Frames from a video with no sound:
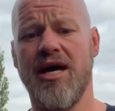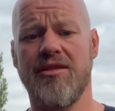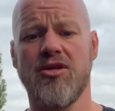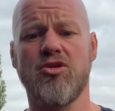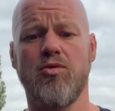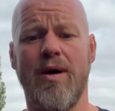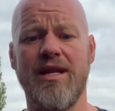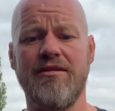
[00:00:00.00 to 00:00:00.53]
Yeah,
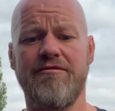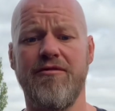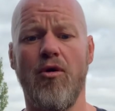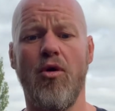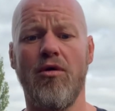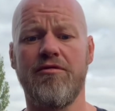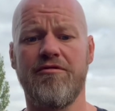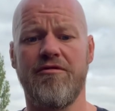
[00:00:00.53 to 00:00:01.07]
the
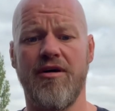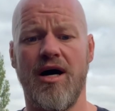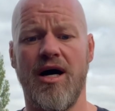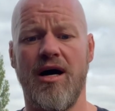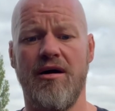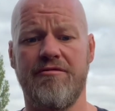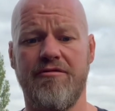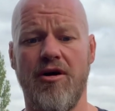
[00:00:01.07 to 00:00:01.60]

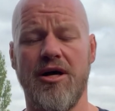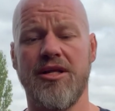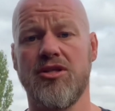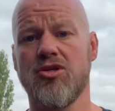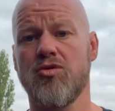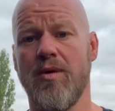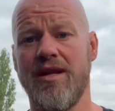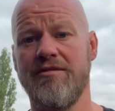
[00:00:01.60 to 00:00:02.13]
24th, Friday
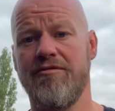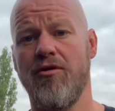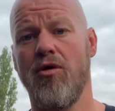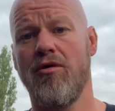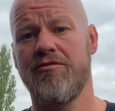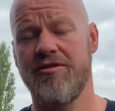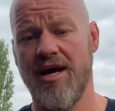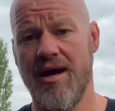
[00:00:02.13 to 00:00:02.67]
the
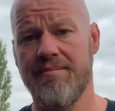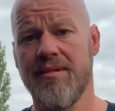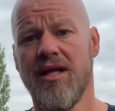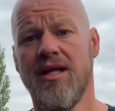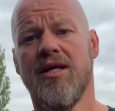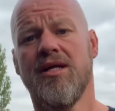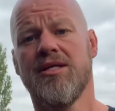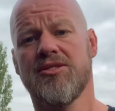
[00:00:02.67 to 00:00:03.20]
24th, yeah?
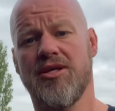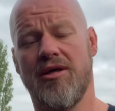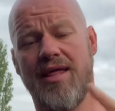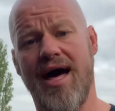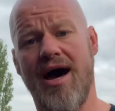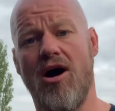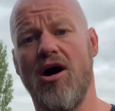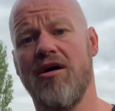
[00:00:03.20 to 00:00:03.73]
So
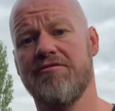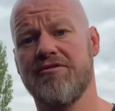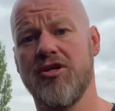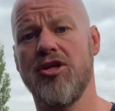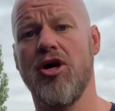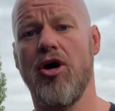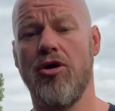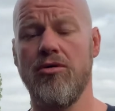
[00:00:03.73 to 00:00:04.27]
that
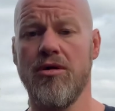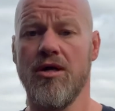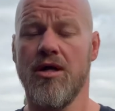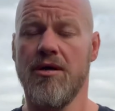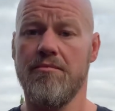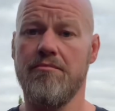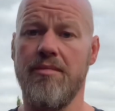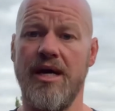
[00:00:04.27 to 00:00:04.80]
afternoon,
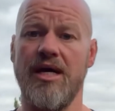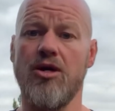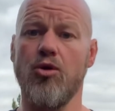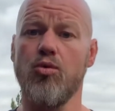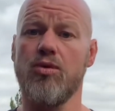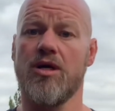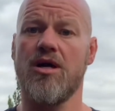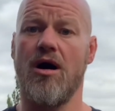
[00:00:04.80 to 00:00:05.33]
me and
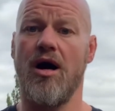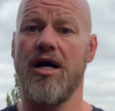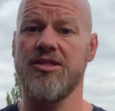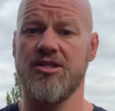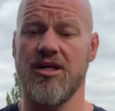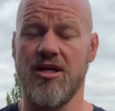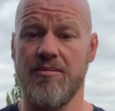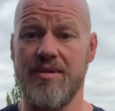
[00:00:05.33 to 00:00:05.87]
all the
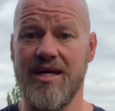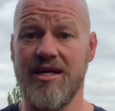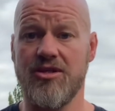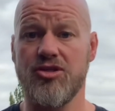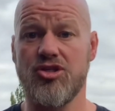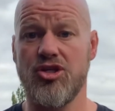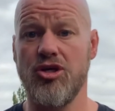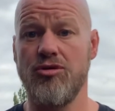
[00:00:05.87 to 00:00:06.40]
guys are going to be at
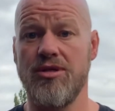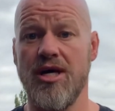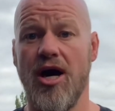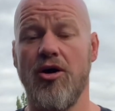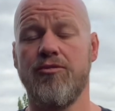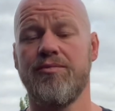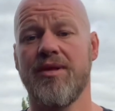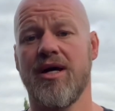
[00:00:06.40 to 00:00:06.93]
the
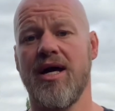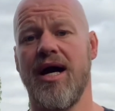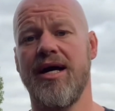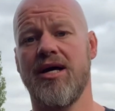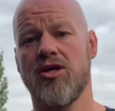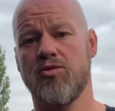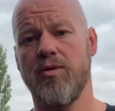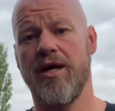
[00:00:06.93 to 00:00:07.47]
studio, okay?
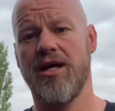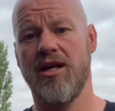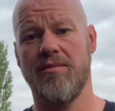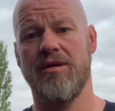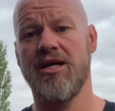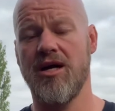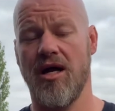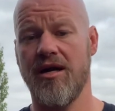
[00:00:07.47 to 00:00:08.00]
Because we're going to
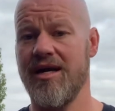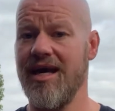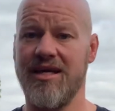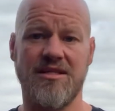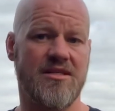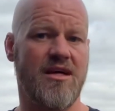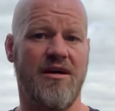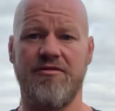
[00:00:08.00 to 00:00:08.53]
be kind of
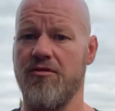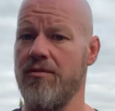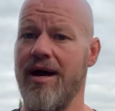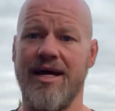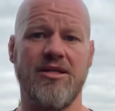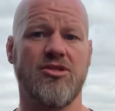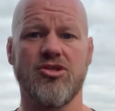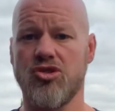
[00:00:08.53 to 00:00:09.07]
getting stuff
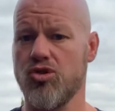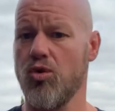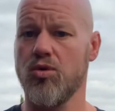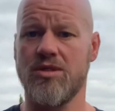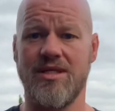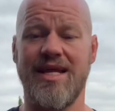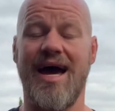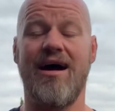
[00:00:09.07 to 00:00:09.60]
arranged and
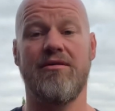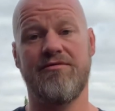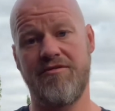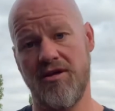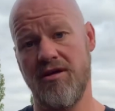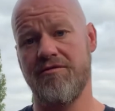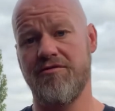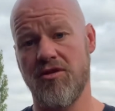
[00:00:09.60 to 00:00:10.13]
sorted out
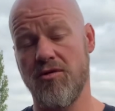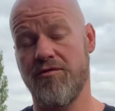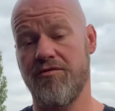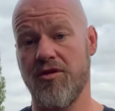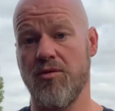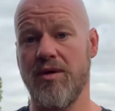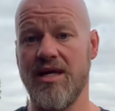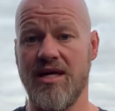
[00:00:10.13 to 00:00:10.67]
for
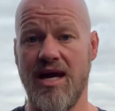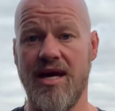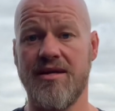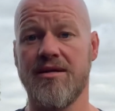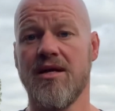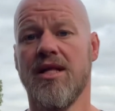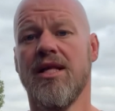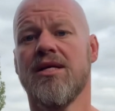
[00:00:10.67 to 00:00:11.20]
the
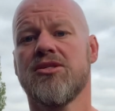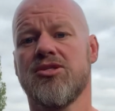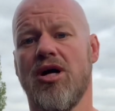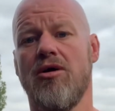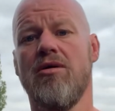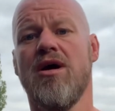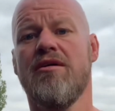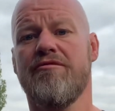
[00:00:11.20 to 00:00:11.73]
weekend.
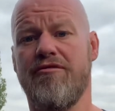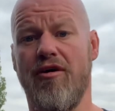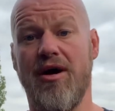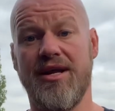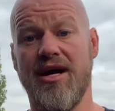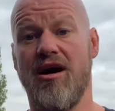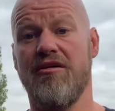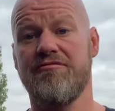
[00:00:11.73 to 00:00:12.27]
So
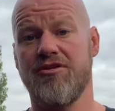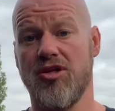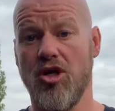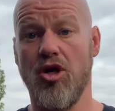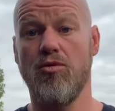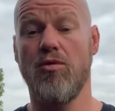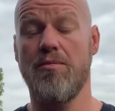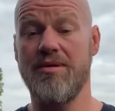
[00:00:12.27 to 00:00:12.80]
Friday
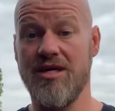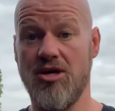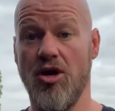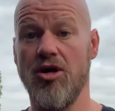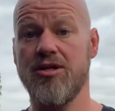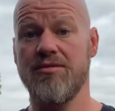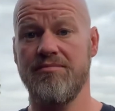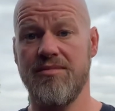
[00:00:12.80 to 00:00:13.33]
afternoon would be
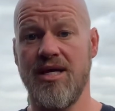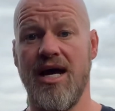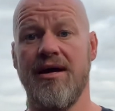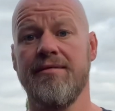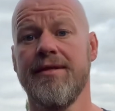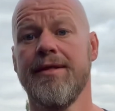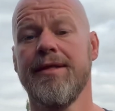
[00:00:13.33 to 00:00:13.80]
good, yeah?